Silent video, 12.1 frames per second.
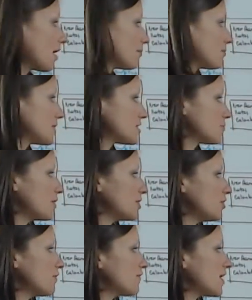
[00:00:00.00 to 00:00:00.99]
Because when
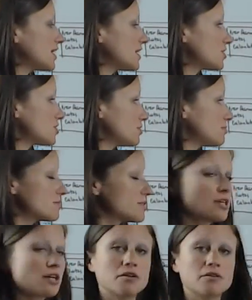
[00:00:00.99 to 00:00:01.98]
you find issues,
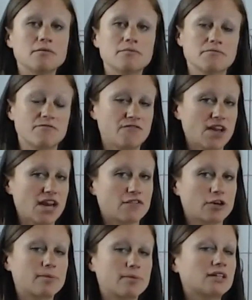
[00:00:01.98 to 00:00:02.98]

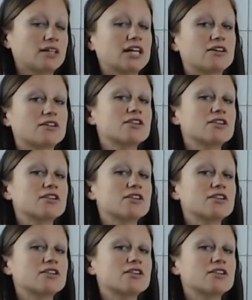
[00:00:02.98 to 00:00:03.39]
favorability,